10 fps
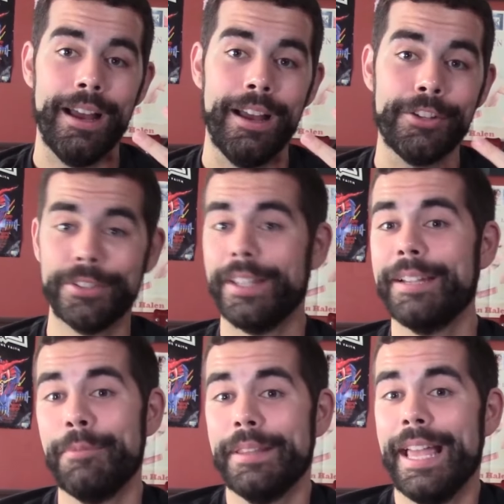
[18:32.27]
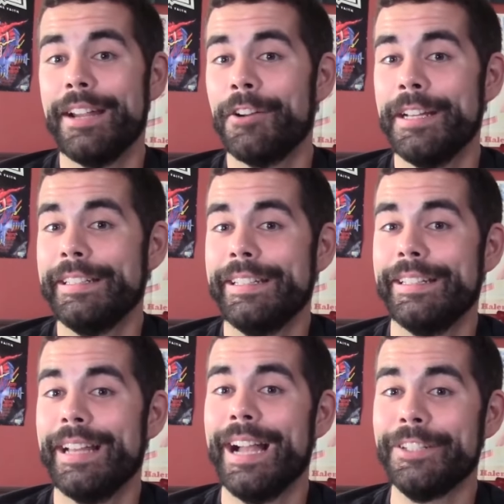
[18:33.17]
Just like with Hangar
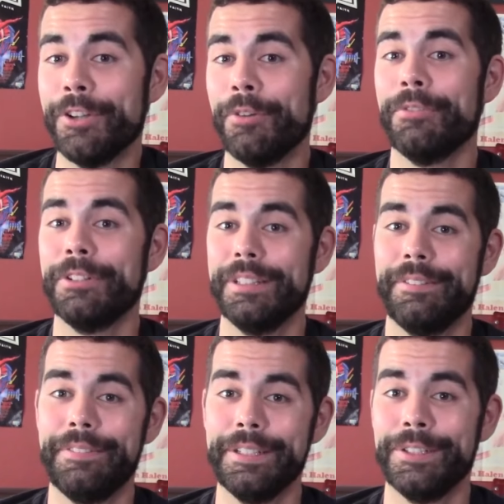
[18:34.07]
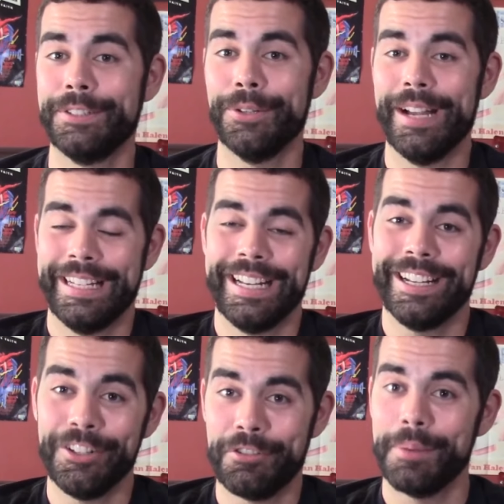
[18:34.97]
18, I don't really feel as though I can
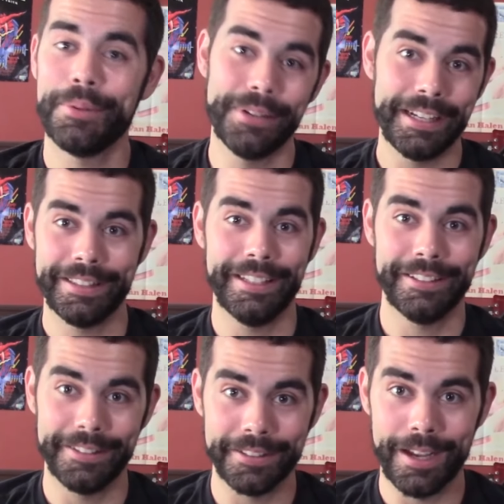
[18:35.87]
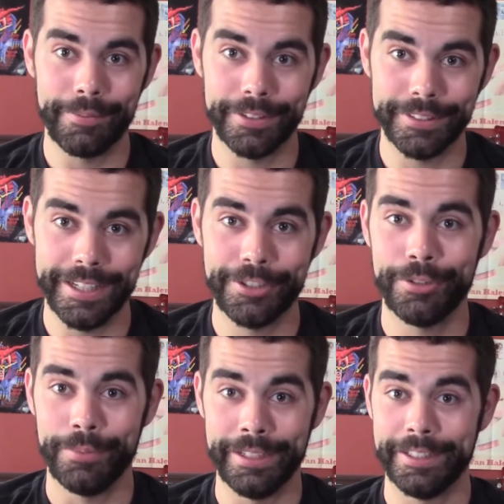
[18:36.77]
contribute anything to the
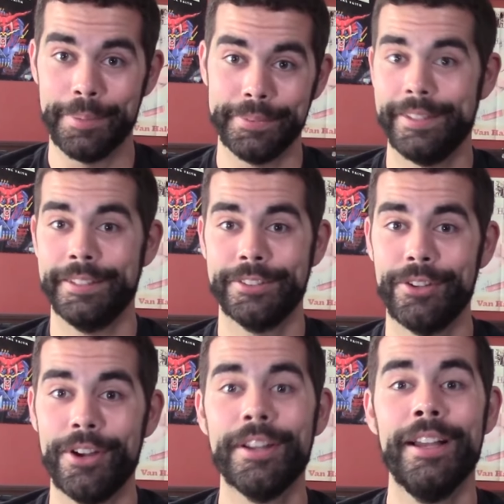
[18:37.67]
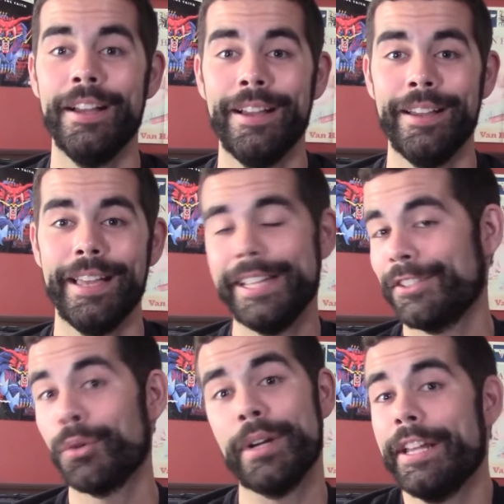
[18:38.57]
conversation when it comes to the song.
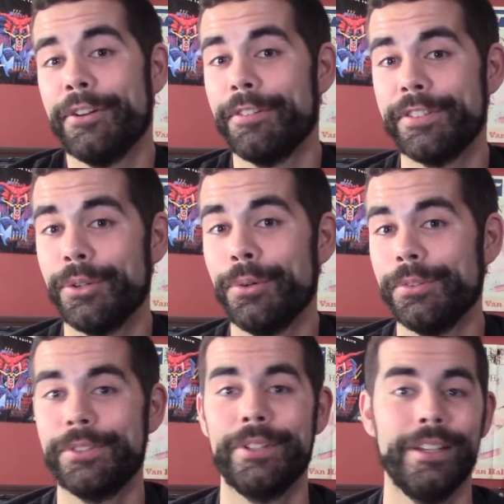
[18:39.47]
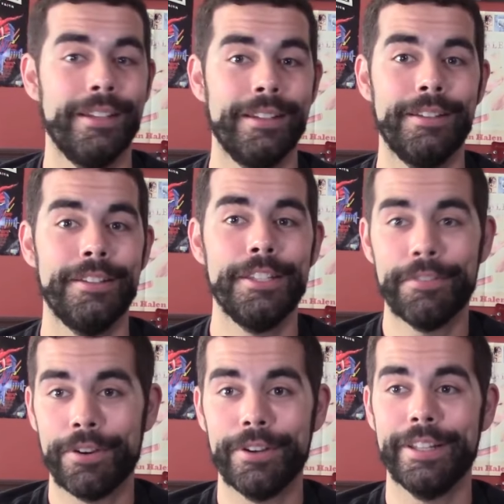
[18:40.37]
It's Tornado of Souls.
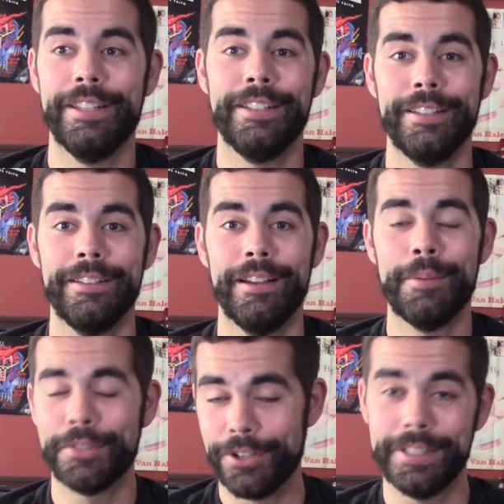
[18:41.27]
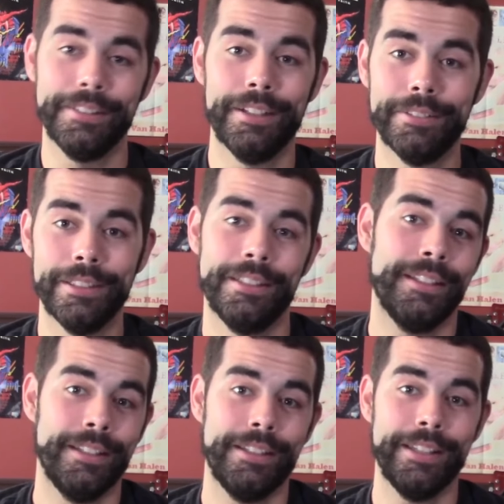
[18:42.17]
You've heard it. I'm sure you love it.
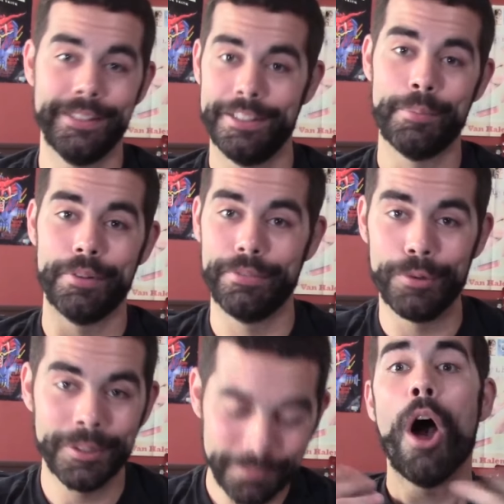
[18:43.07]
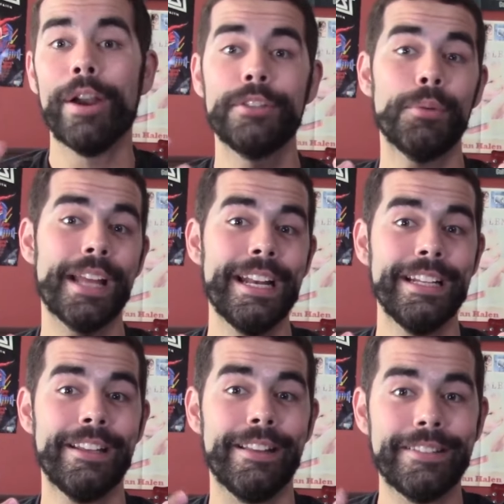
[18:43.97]
It's number 4. Alright, so we're getting
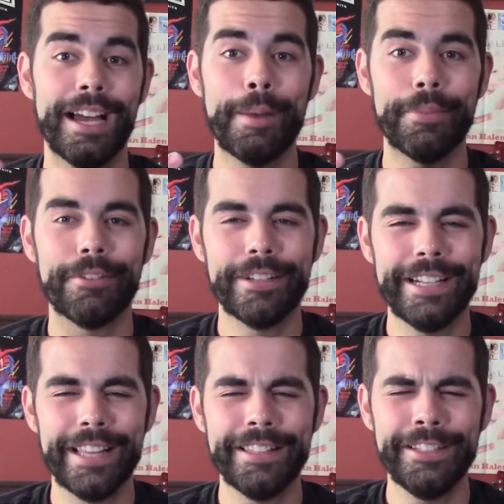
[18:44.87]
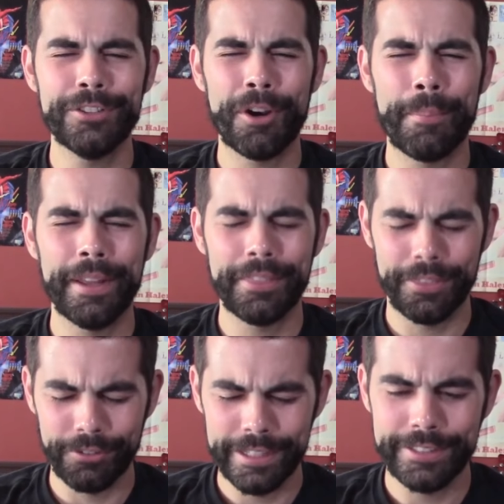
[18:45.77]
into the top 3, and these are my
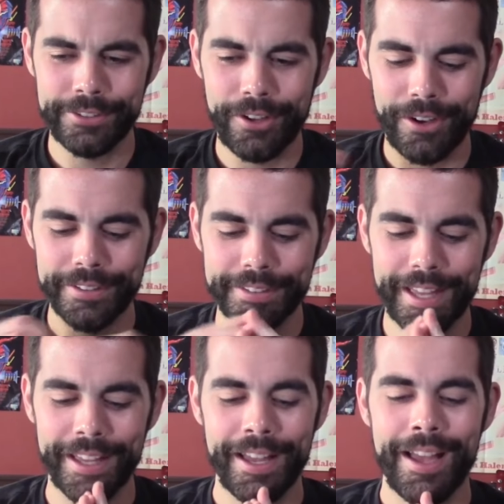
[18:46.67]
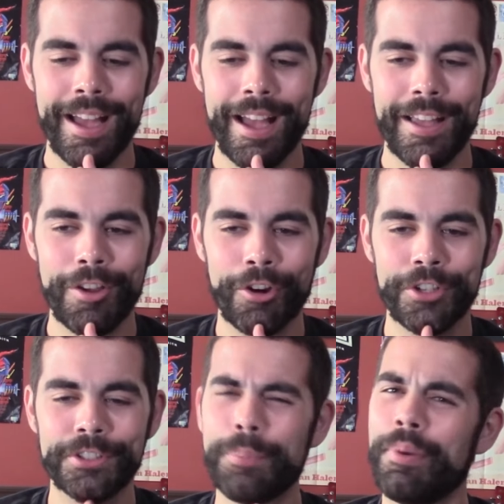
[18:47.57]
3 songs that are
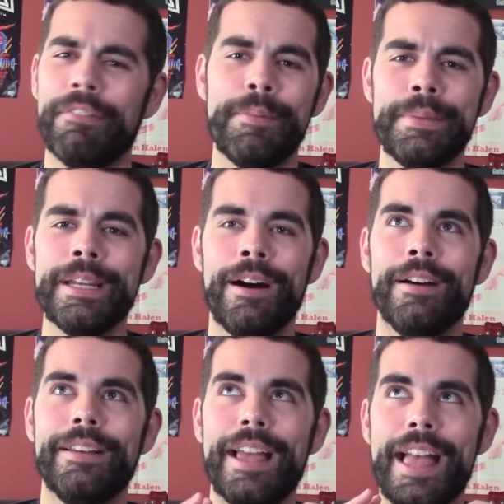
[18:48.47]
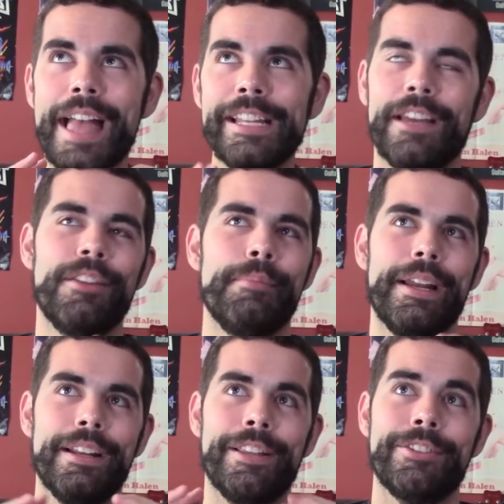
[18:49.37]
just above and beyond any other
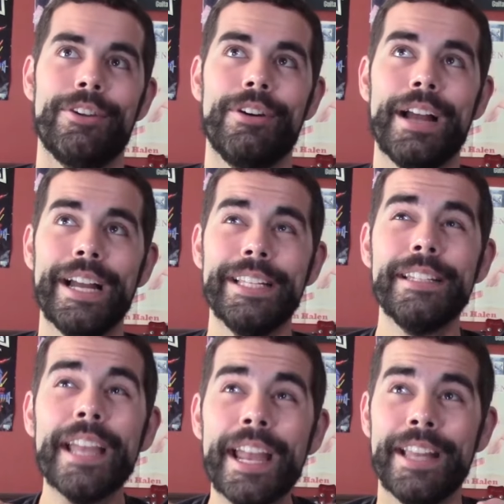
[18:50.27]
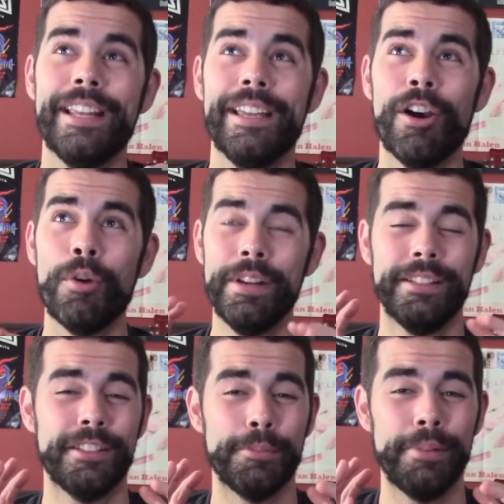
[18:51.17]
Megadeth song. I can't
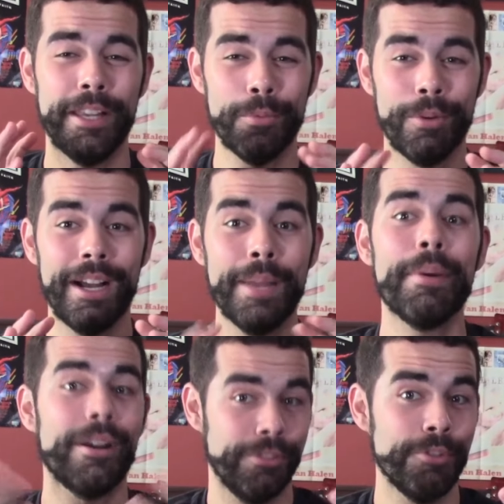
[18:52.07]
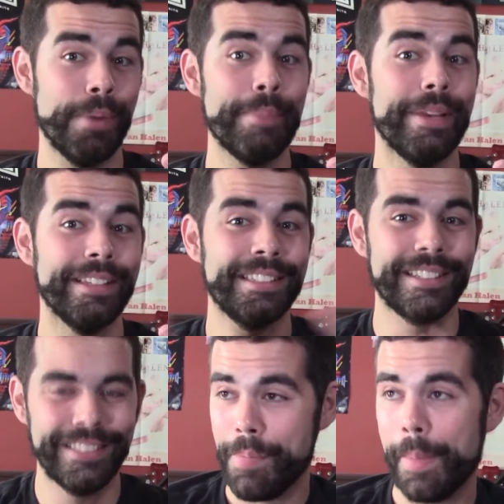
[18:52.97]
always explain why, but I'll do my
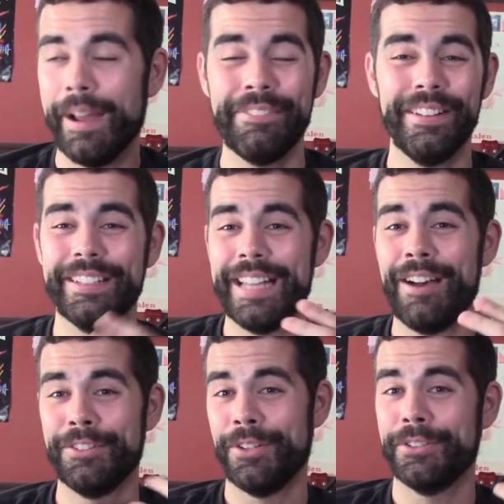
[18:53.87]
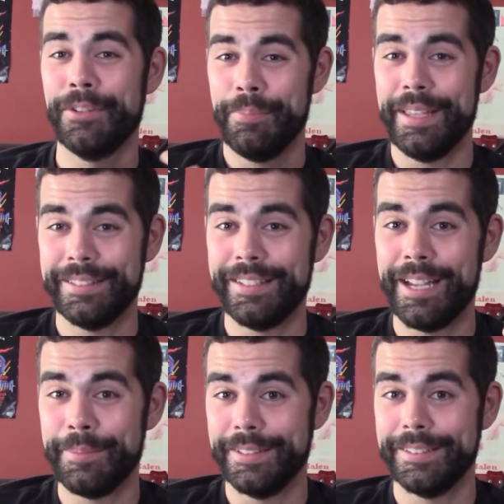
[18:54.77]
best. I feel like now is also the best
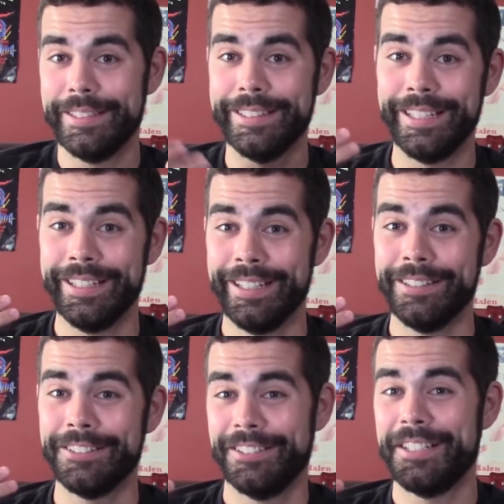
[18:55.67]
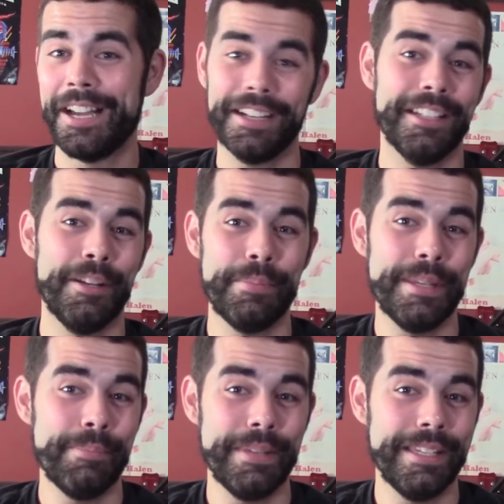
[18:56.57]
time to say that there's not gonna
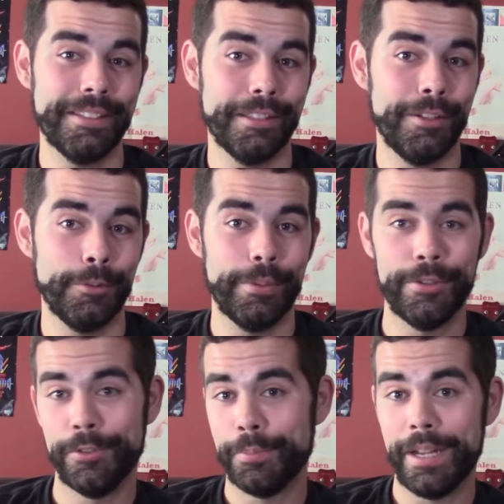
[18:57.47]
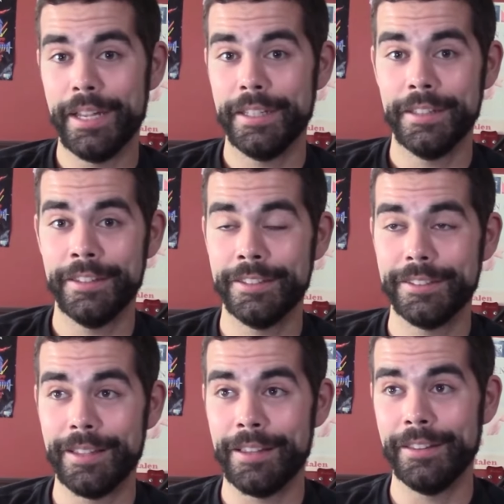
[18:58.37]
be Peace Sells But Who's Buying in
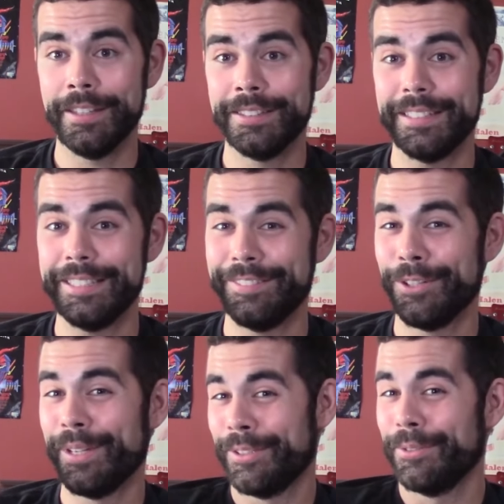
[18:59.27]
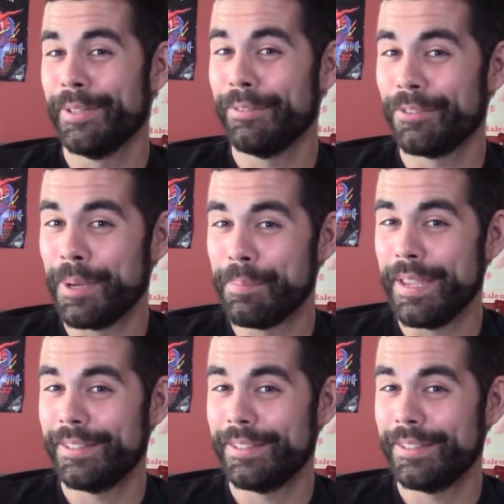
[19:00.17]
this list, even though I do love great bass